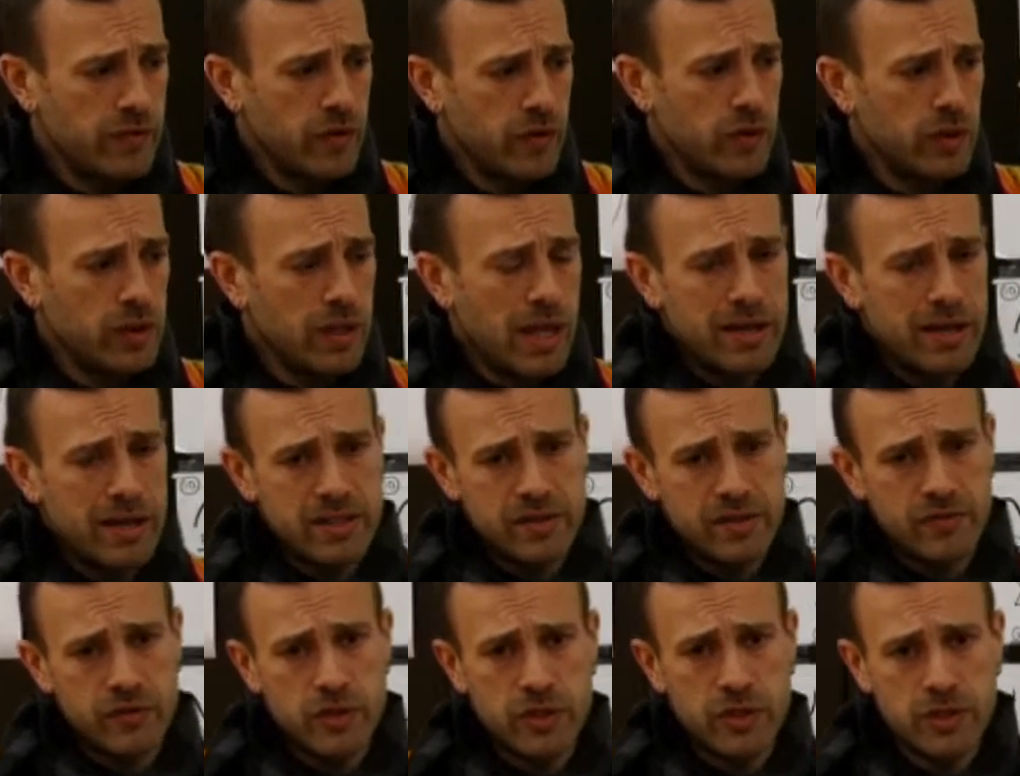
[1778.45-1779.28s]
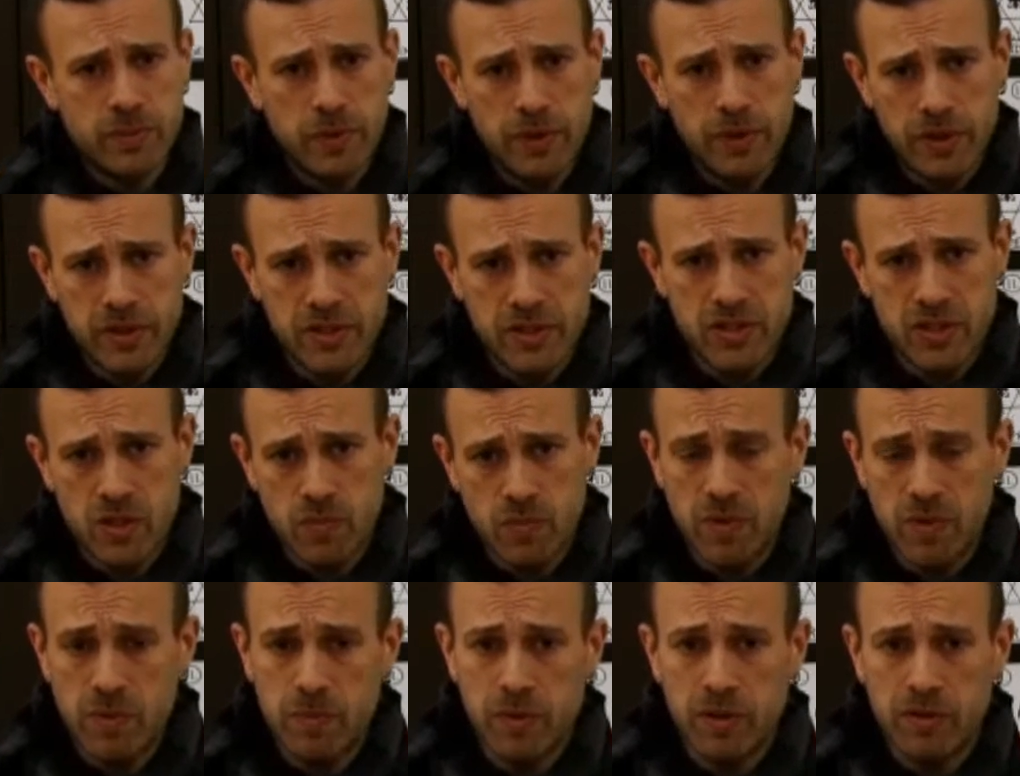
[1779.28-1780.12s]
I've heard a lot of different experiences
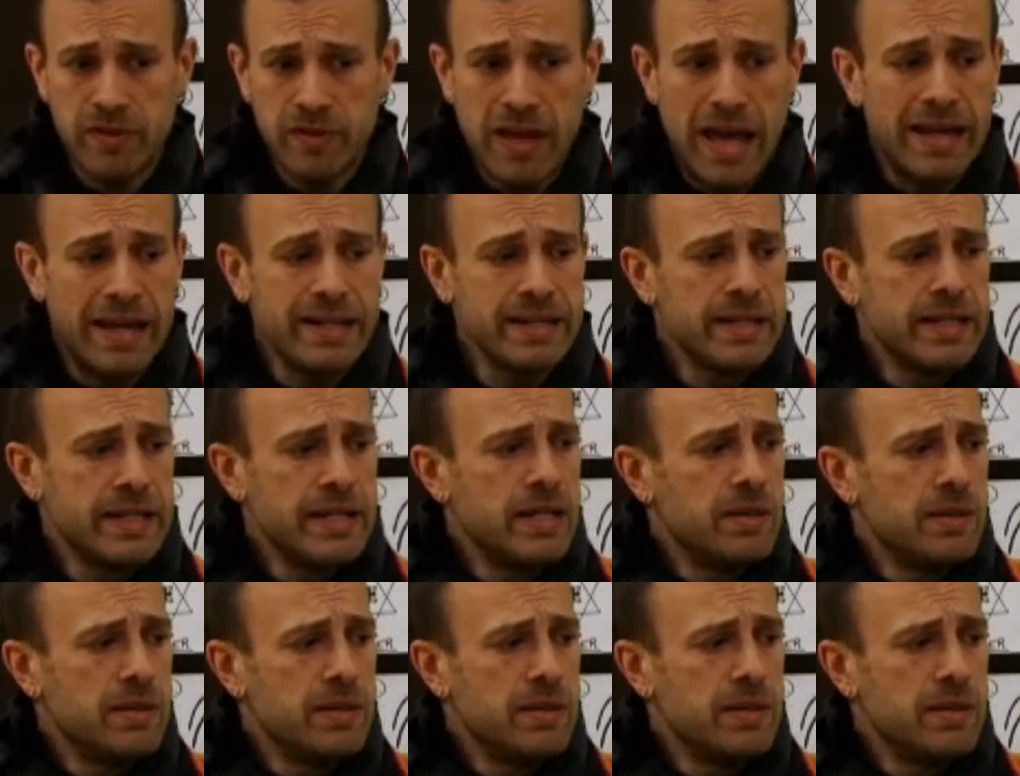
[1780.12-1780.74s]
that people have had,